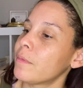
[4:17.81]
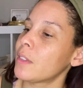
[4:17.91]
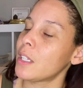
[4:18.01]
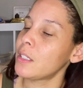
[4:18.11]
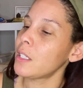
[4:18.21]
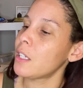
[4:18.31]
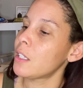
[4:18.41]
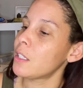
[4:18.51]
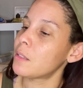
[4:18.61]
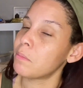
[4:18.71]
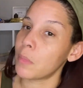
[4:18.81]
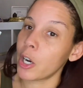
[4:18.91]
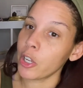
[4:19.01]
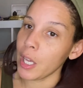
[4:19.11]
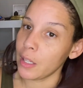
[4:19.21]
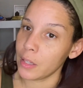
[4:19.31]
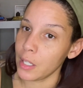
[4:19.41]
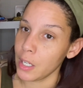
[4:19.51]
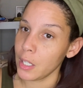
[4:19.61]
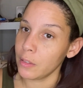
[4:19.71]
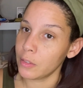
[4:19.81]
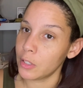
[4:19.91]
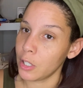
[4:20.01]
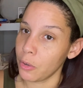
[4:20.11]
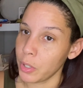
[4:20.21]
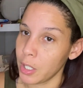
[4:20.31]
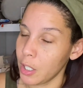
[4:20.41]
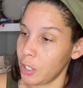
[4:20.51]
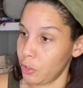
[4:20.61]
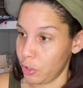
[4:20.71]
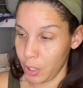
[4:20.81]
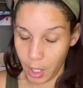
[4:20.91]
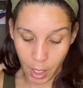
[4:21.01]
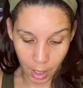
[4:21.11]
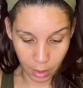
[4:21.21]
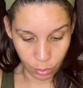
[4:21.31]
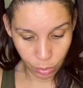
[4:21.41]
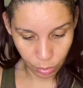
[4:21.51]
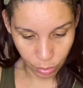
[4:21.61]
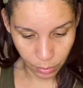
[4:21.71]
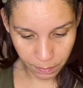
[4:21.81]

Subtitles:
This is Marc Anthony Coconut and Shea. Ooh.